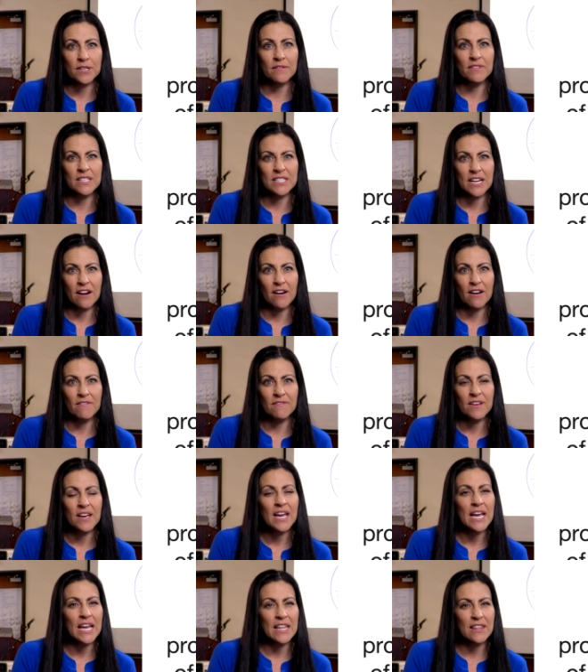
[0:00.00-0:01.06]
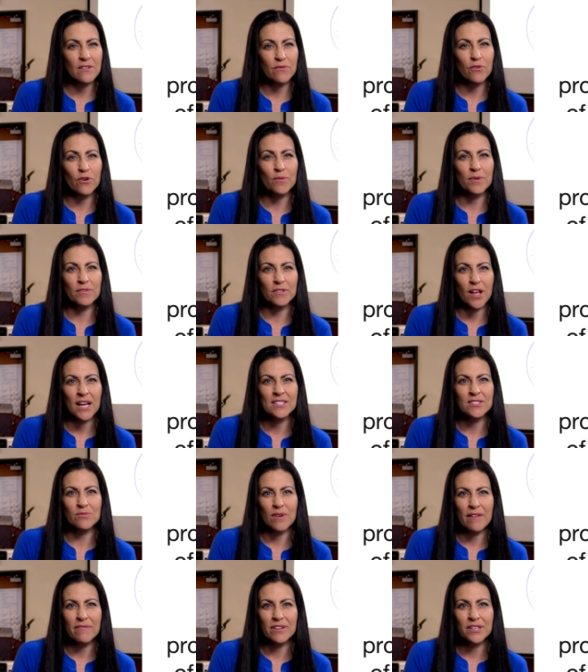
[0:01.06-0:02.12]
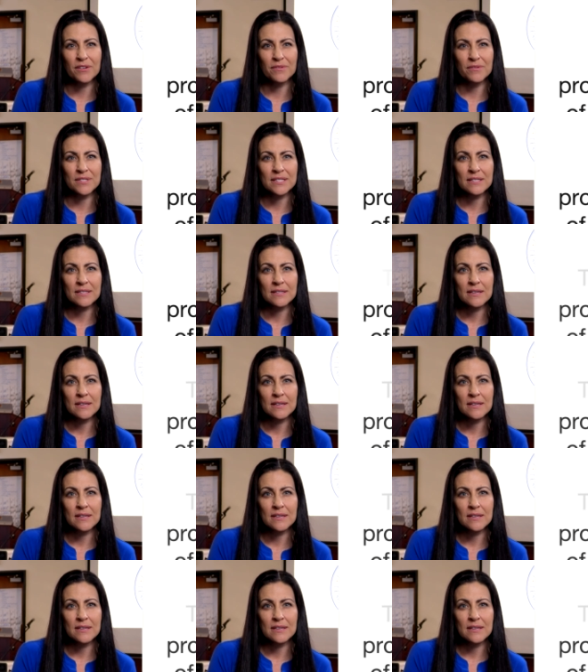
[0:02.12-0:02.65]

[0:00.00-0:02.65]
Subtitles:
of the tariff in the form of lost revenues.